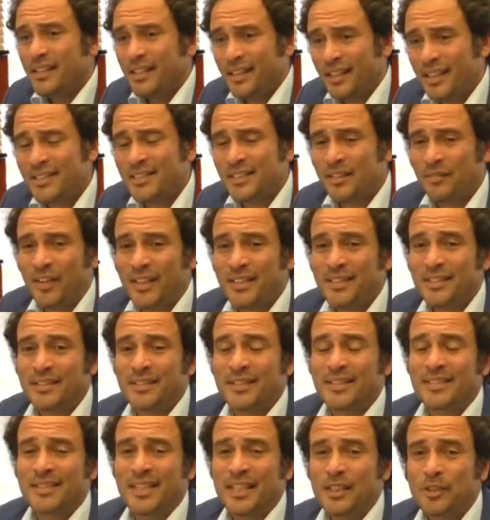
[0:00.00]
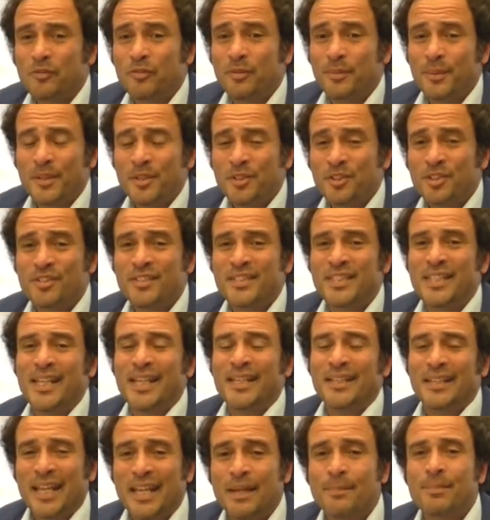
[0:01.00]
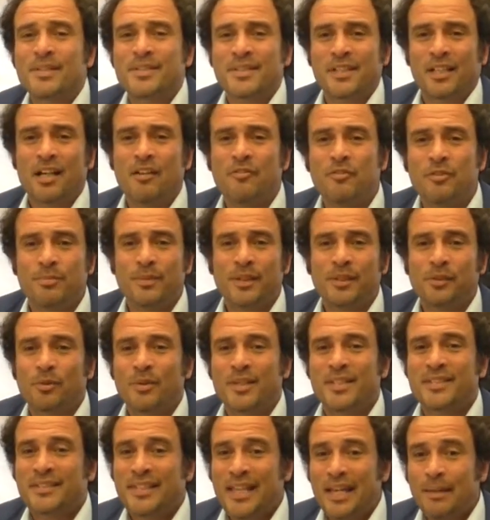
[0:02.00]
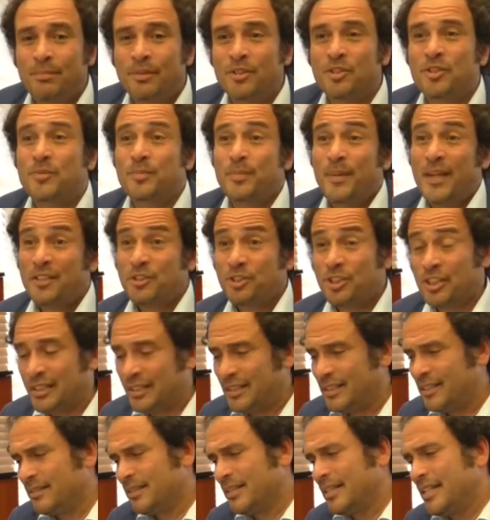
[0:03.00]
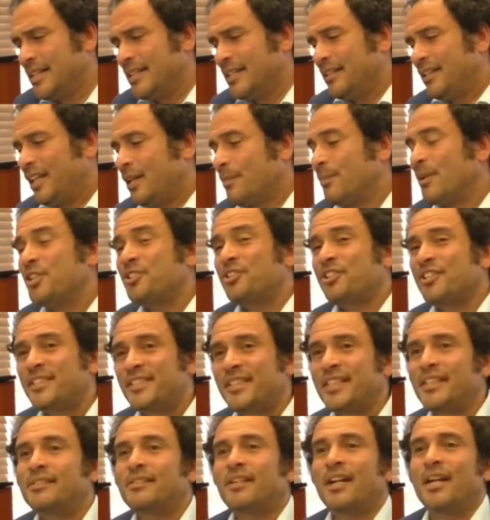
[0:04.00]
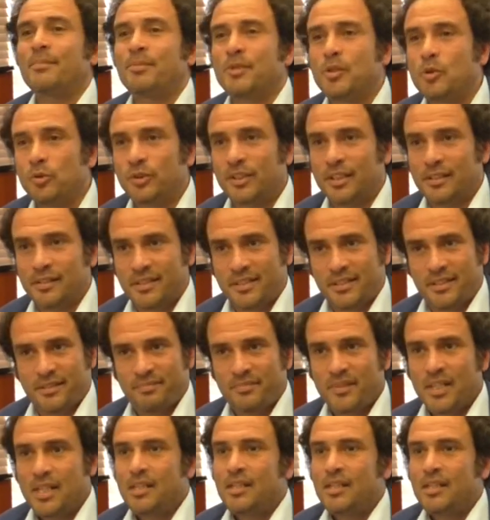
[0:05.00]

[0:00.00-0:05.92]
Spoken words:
is the fact that the state of emergency enables the government to establish special emergency tribunals,